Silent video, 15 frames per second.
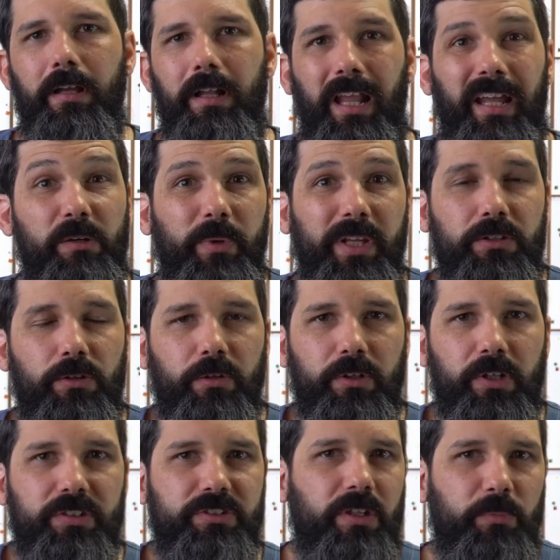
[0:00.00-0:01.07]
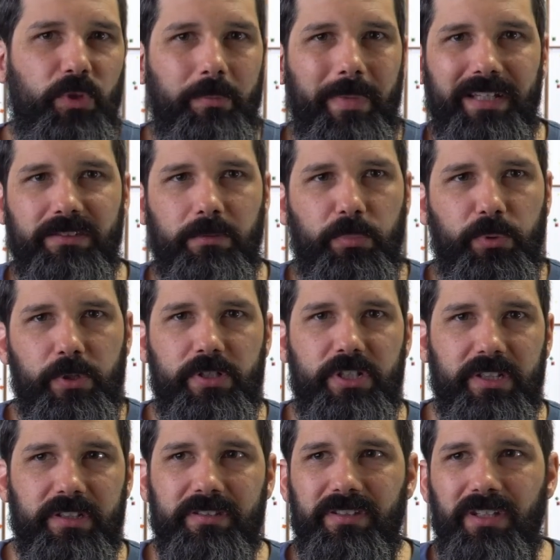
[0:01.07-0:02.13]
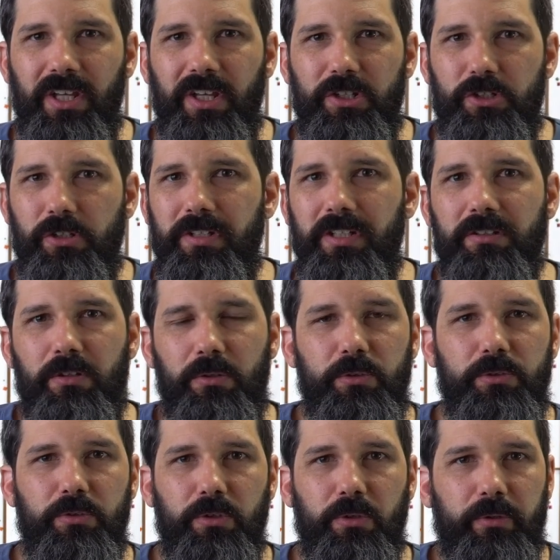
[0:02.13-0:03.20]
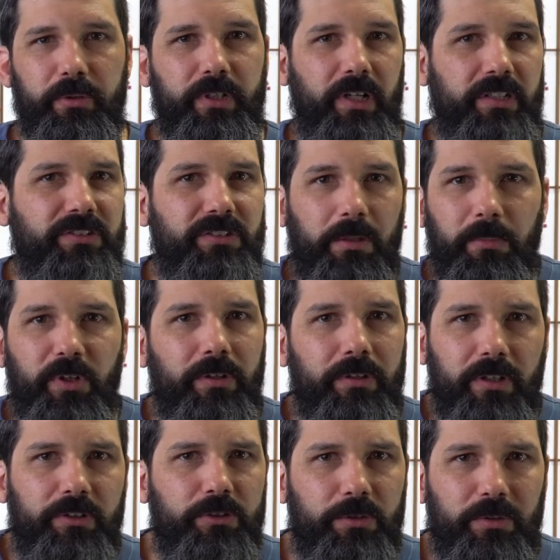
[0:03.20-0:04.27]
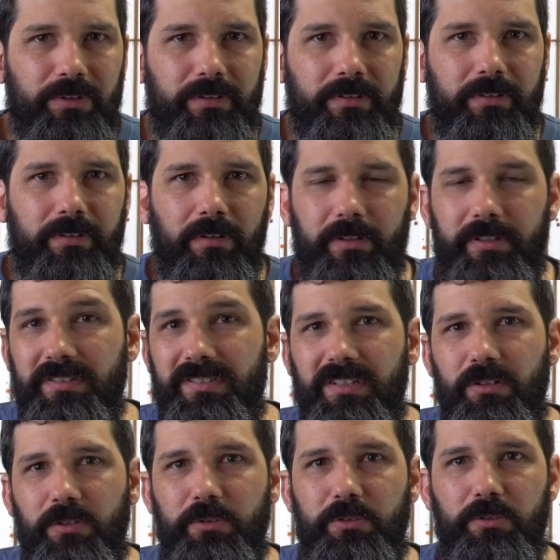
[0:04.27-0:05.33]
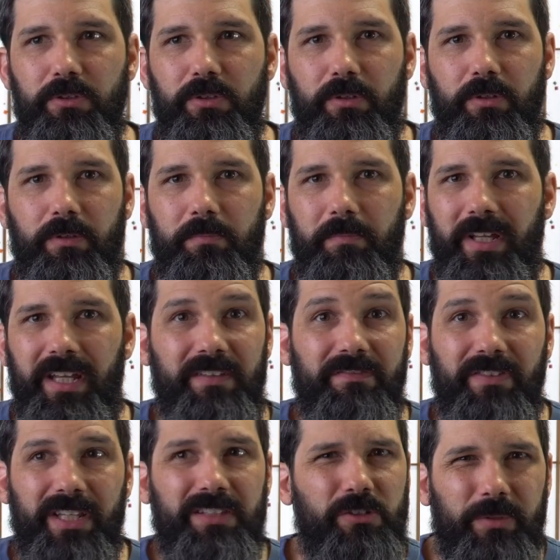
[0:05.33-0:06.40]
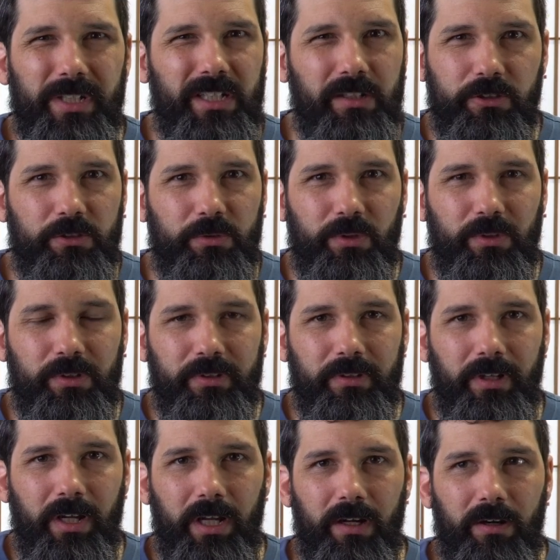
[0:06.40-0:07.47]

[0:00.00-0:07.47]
Like when your customer makes a purchase, should it go to your customer controller, or does it go to your inventory controller,